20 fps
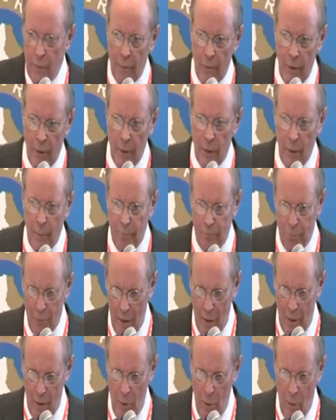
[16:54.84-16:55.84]

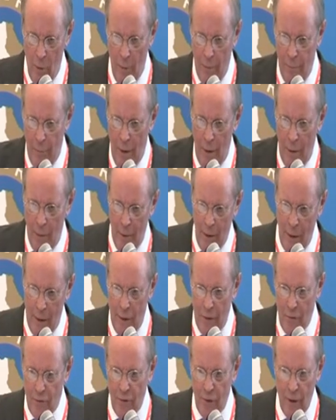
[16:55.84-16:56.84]

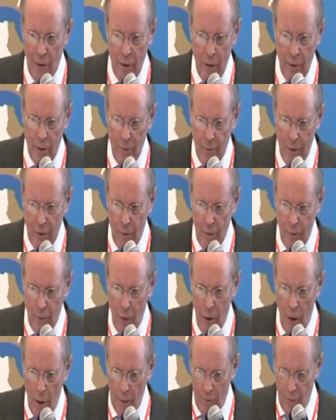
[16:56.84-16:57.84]
an incident in the event of a
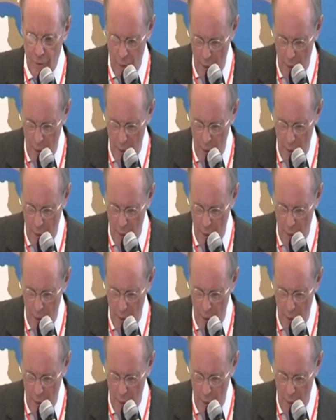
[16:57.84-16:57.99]
loss.